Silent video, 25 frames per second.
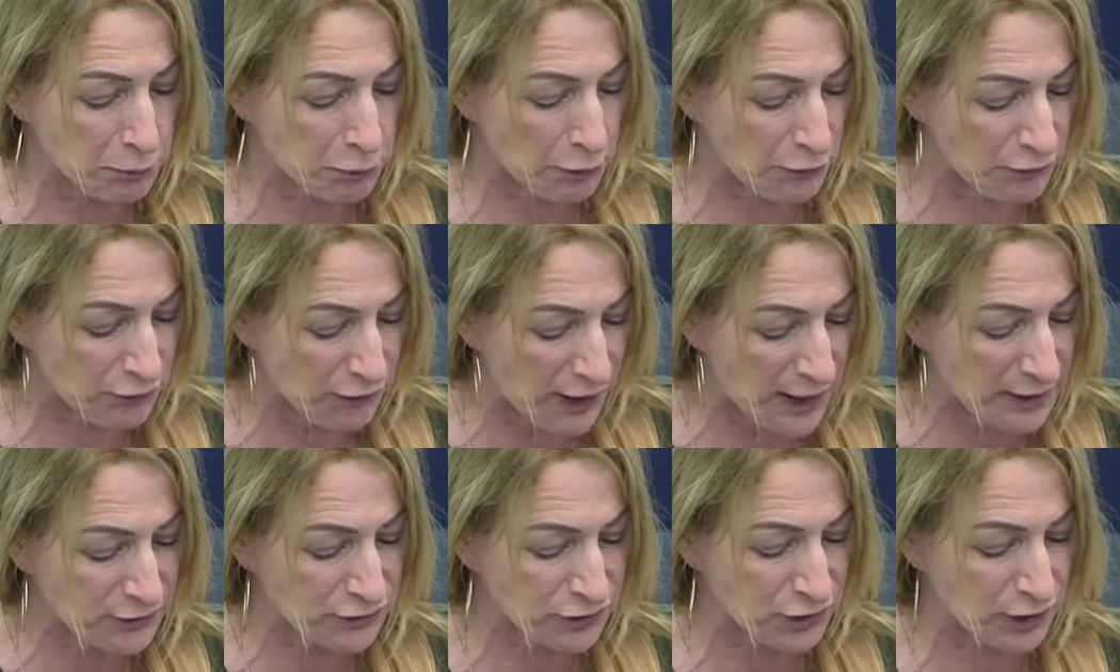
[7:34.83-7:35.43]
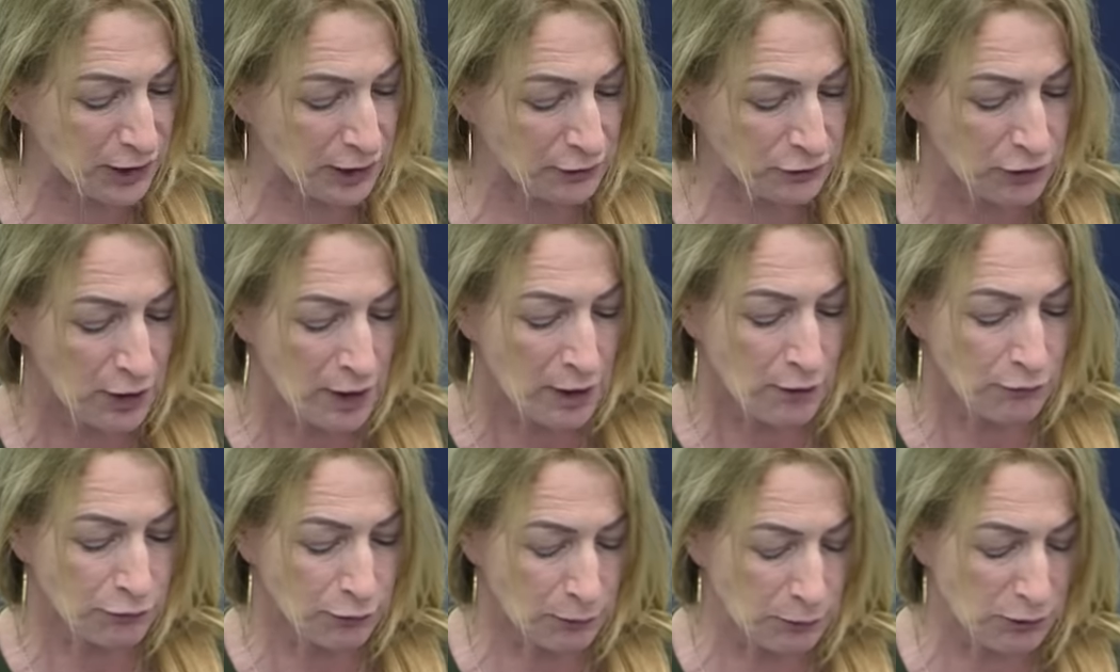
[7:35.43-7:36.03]
preventing it
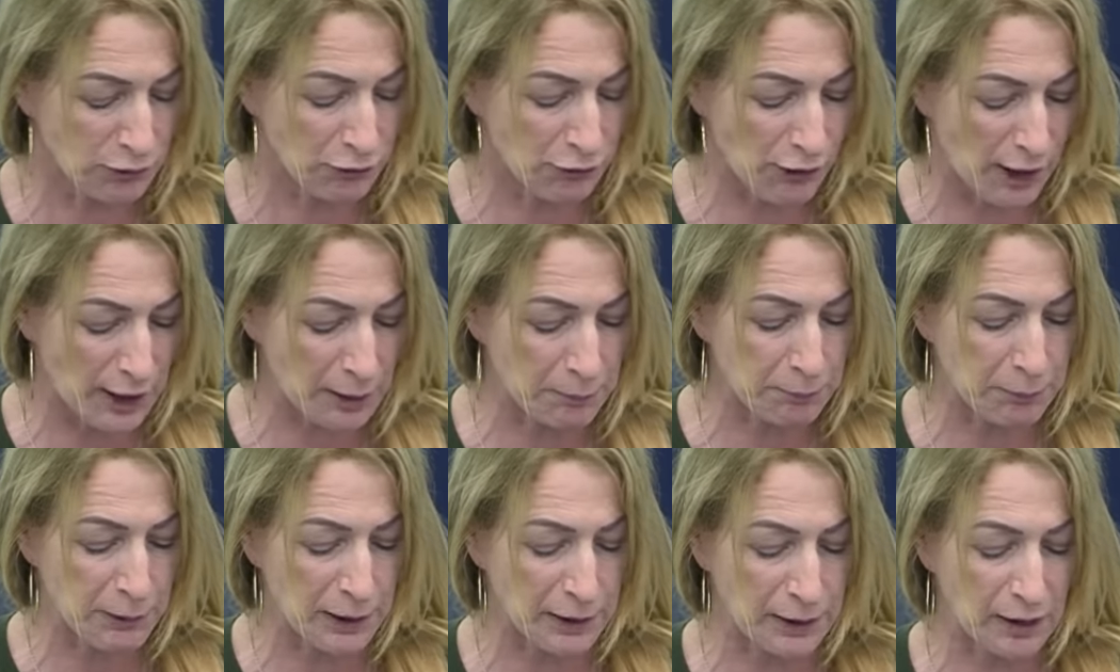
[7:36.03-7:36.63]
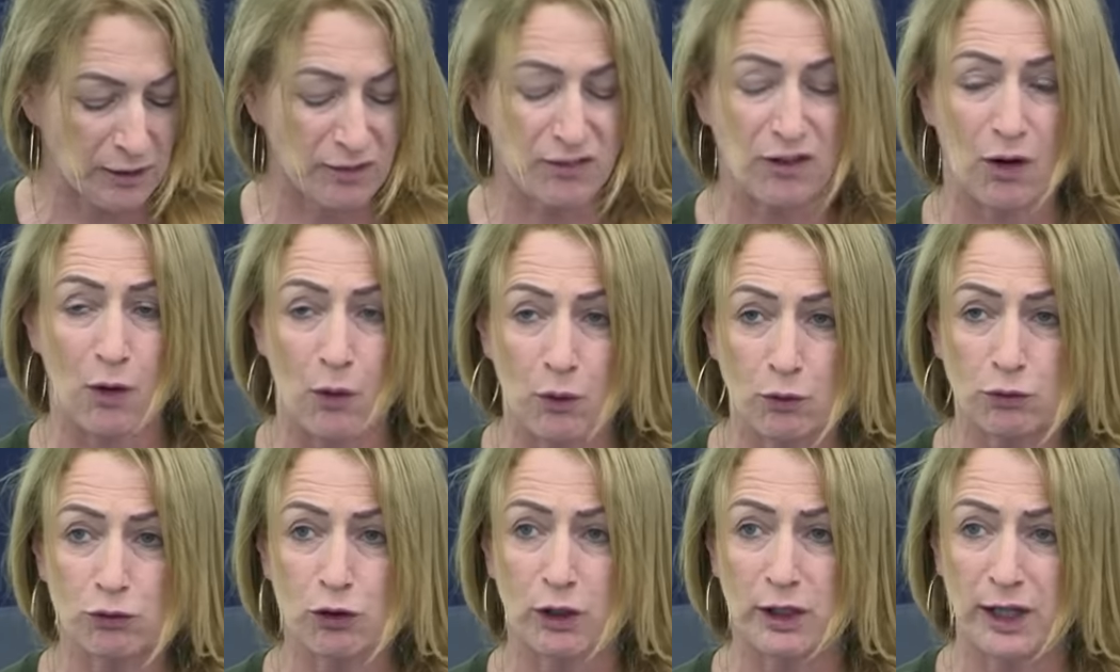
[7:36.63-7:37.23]
from developing its
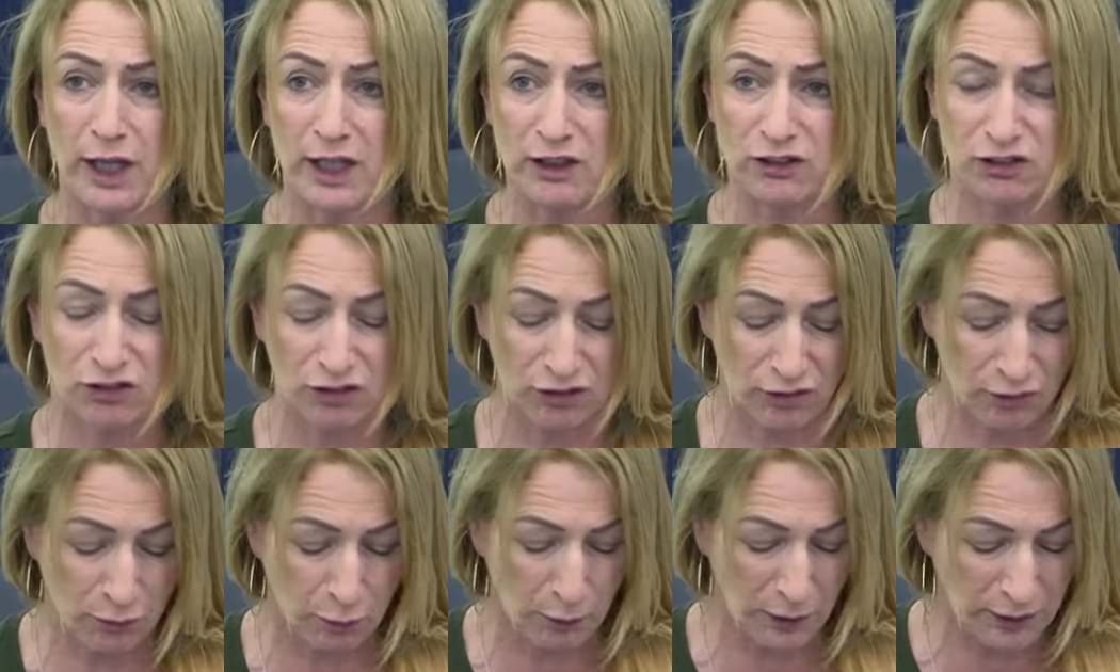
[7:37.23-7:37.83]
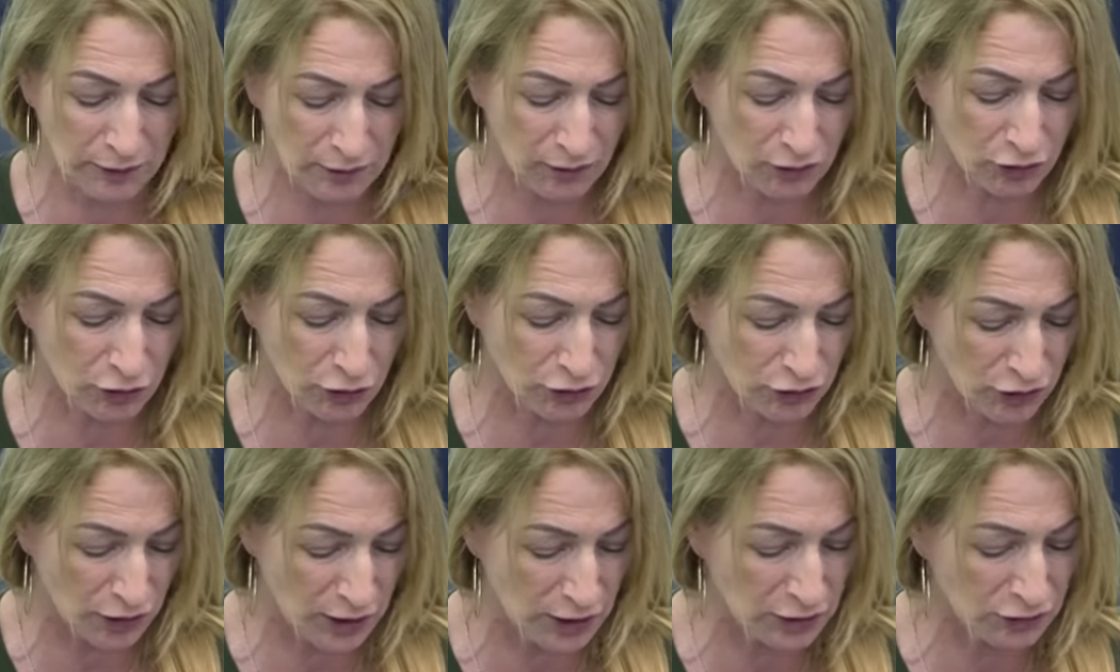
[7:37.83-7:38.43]
own relations with
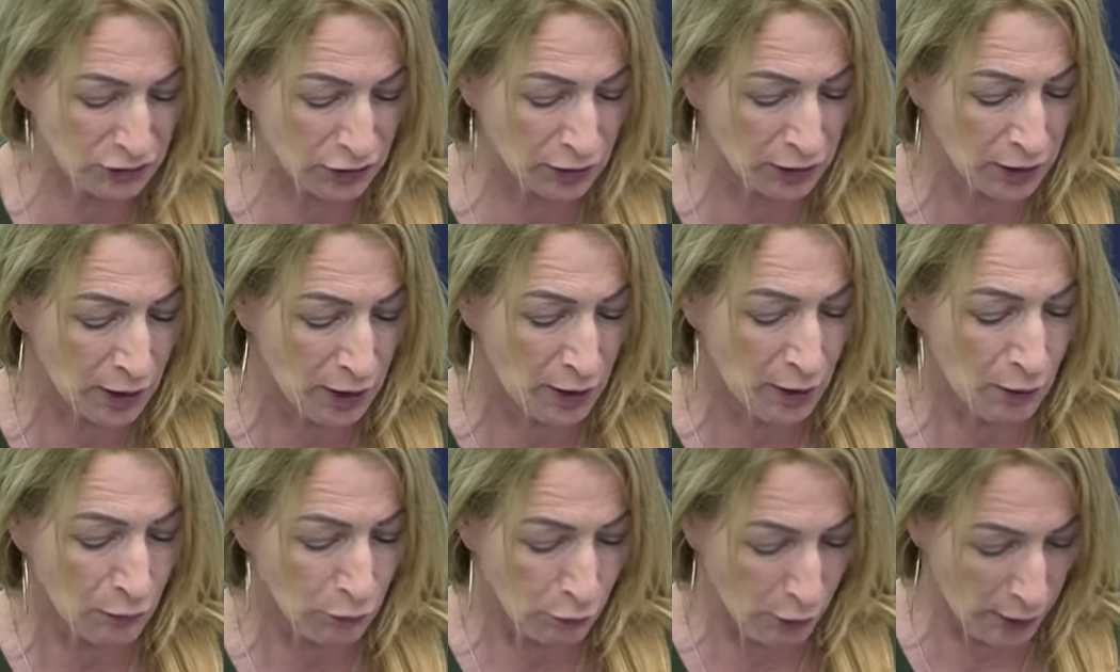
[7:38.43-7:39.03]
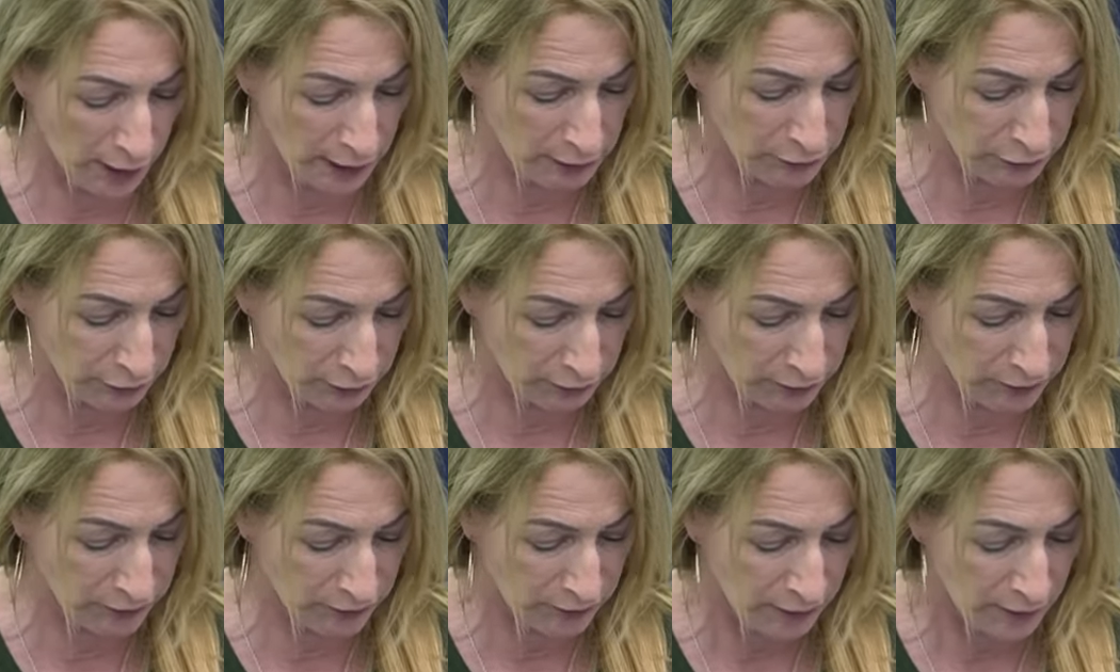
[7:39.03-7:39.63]
strategic
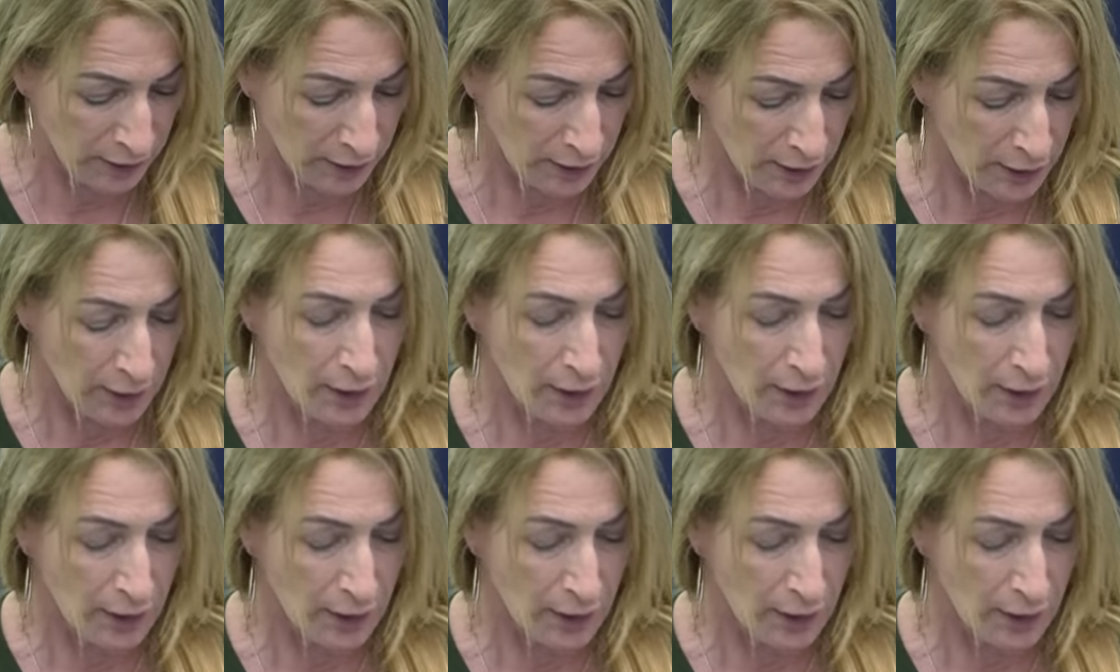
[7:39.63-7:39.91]
rivals.